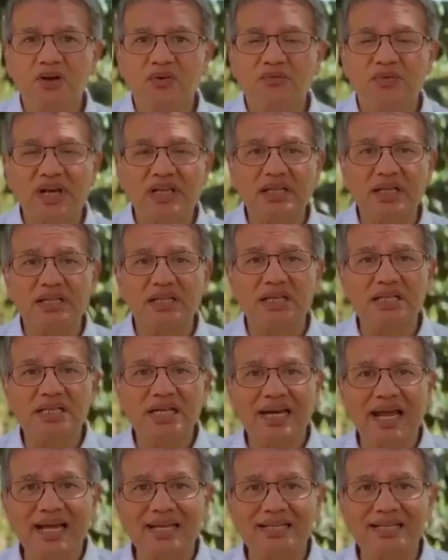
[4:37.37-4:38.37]
whether these
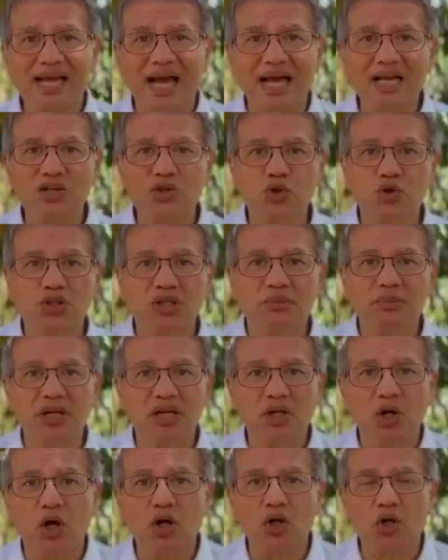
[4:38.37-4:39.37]
lands are
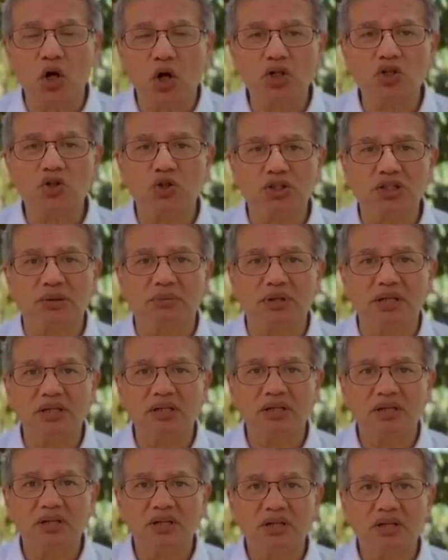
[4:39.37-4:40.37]
suitable or not suitable,
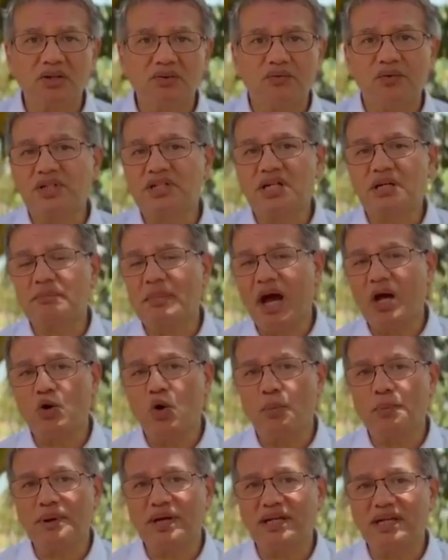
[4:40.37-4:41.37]
which in my
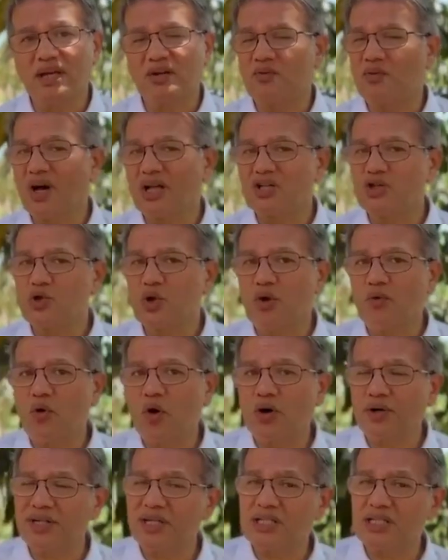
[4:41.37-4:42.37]
opinion, once you have
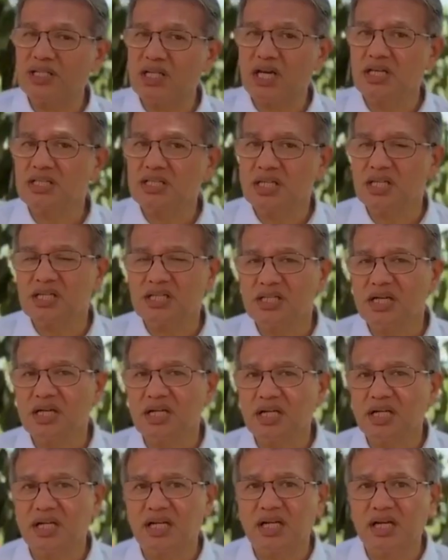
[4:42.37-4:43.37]
already just
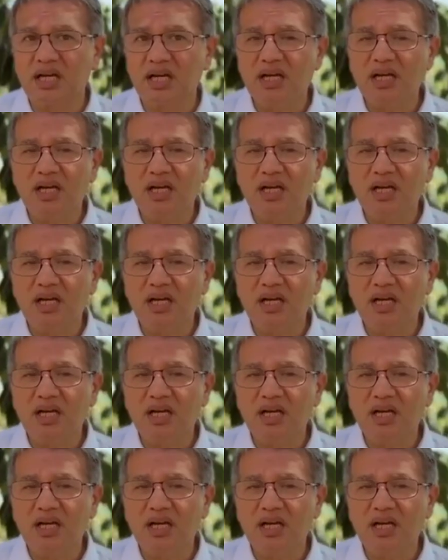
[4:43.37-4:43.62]
recently